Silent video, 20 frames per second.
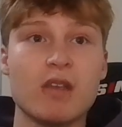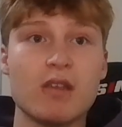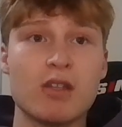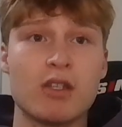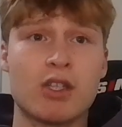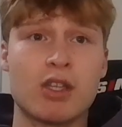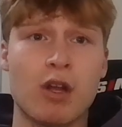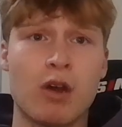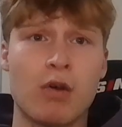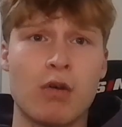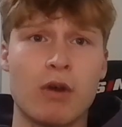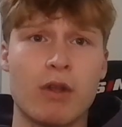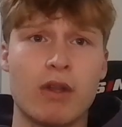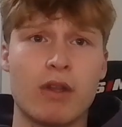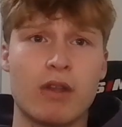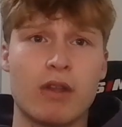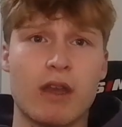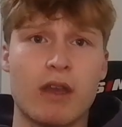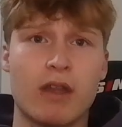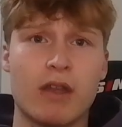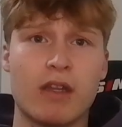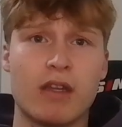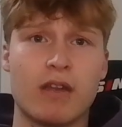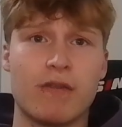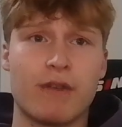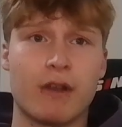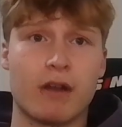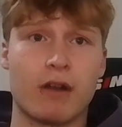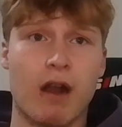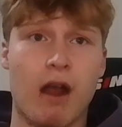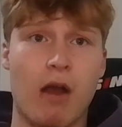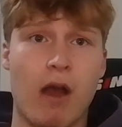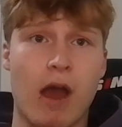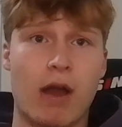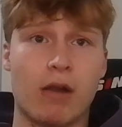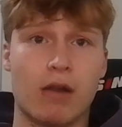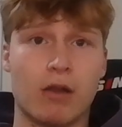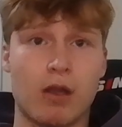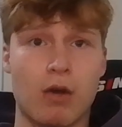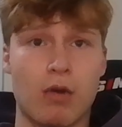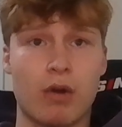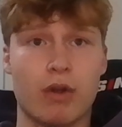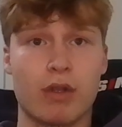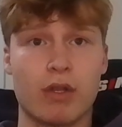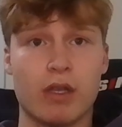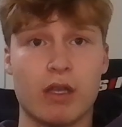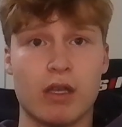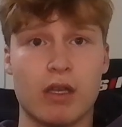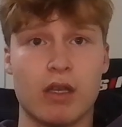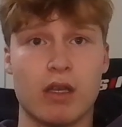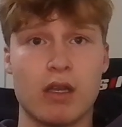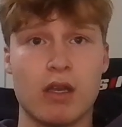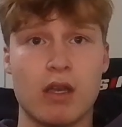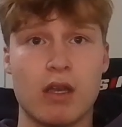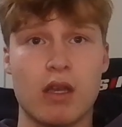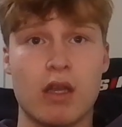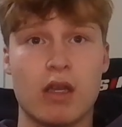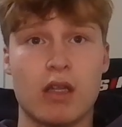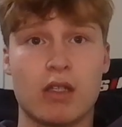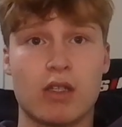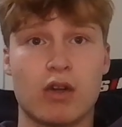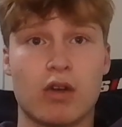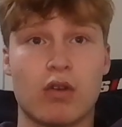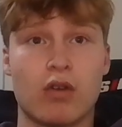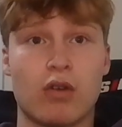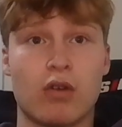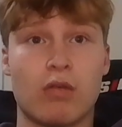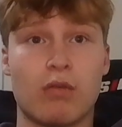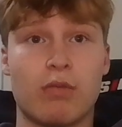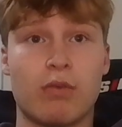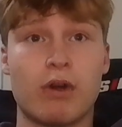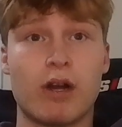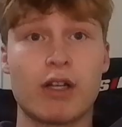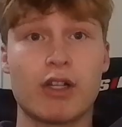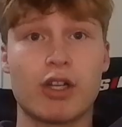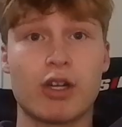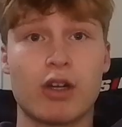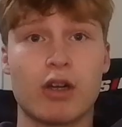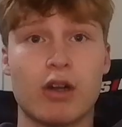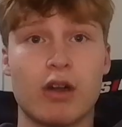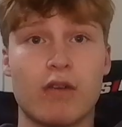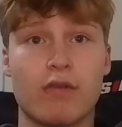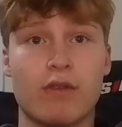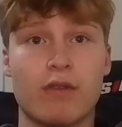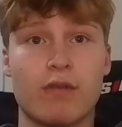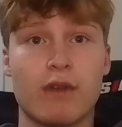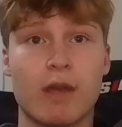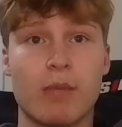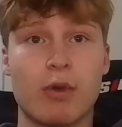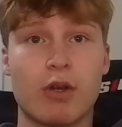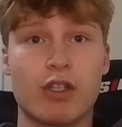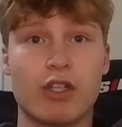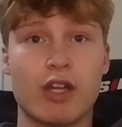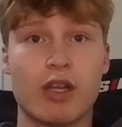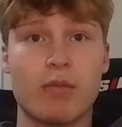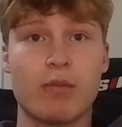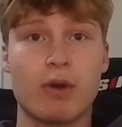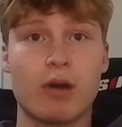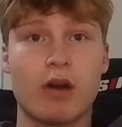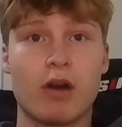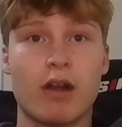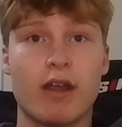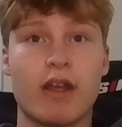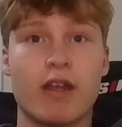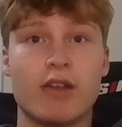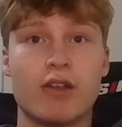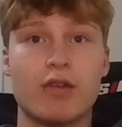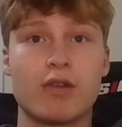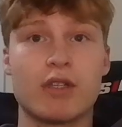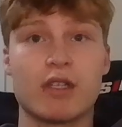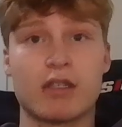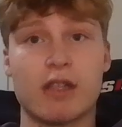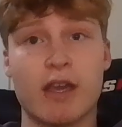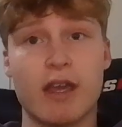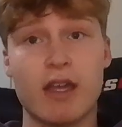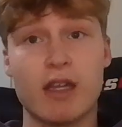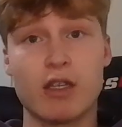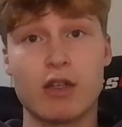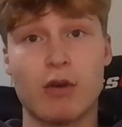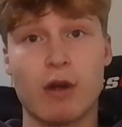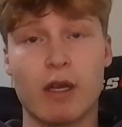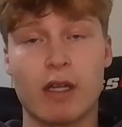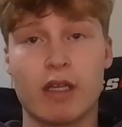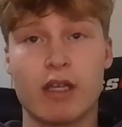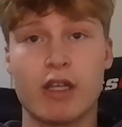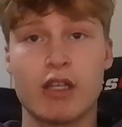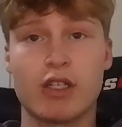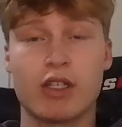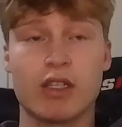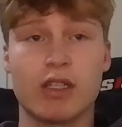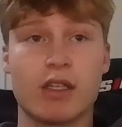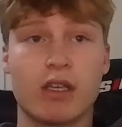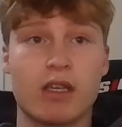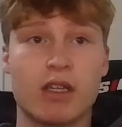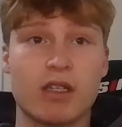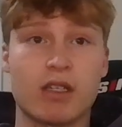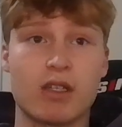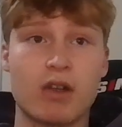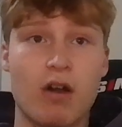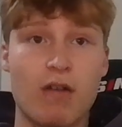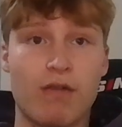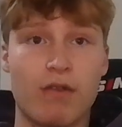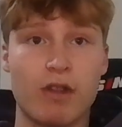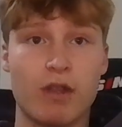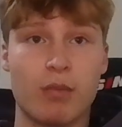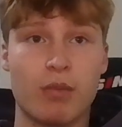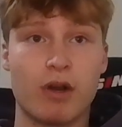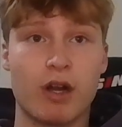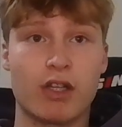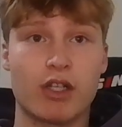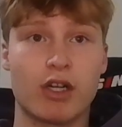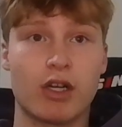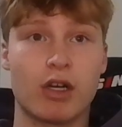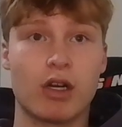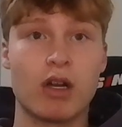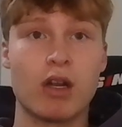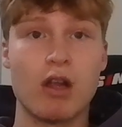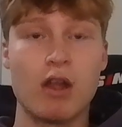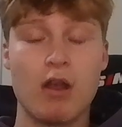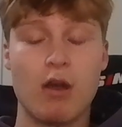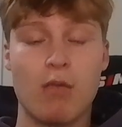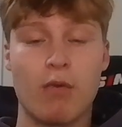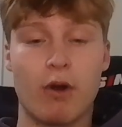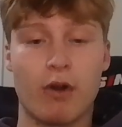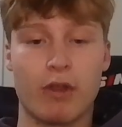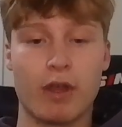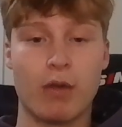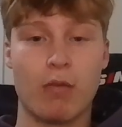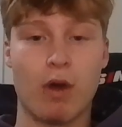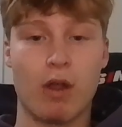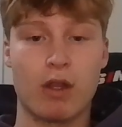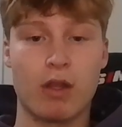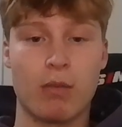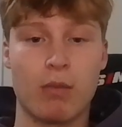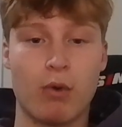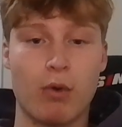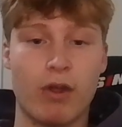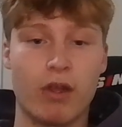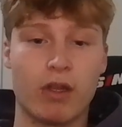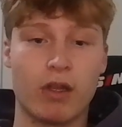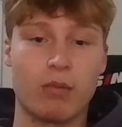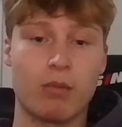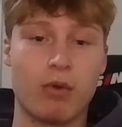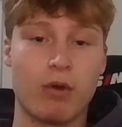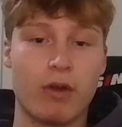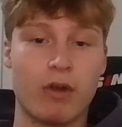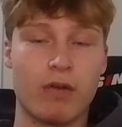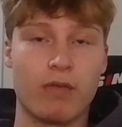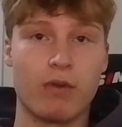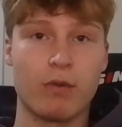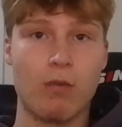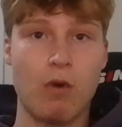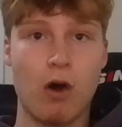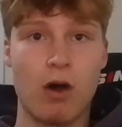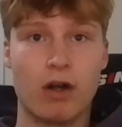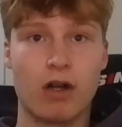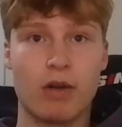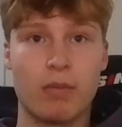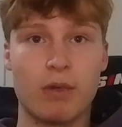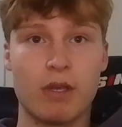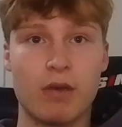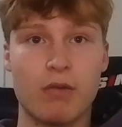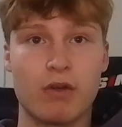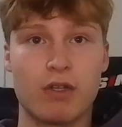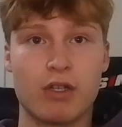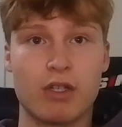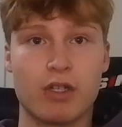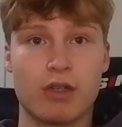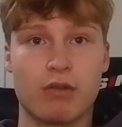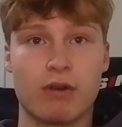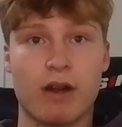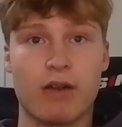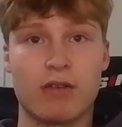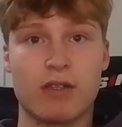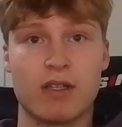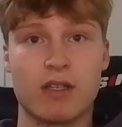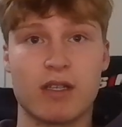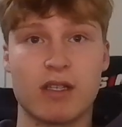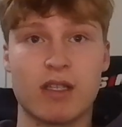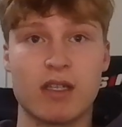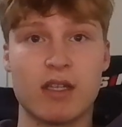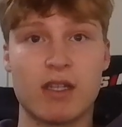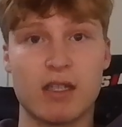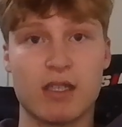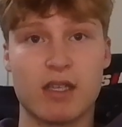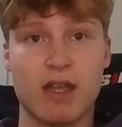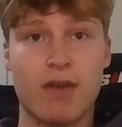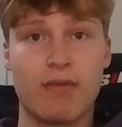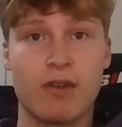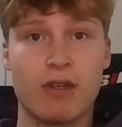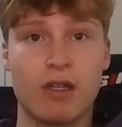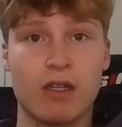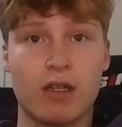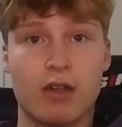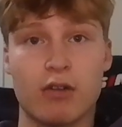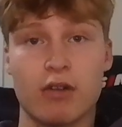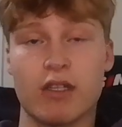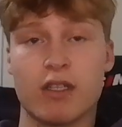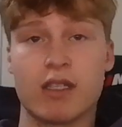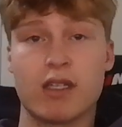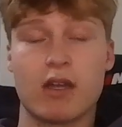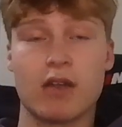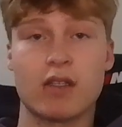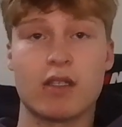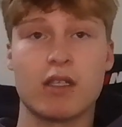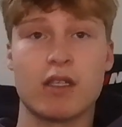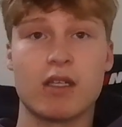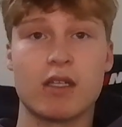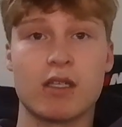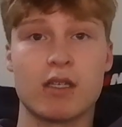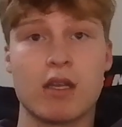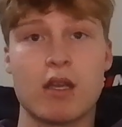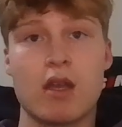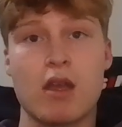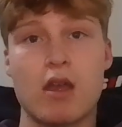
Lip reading: So they need to figure out how to lower the internal pressure of the vapor chamber, and using the Antoine equation, they can solve for the pressure where they want the boiling point of the water to be, which is around 60 to 70 degrees Celsius,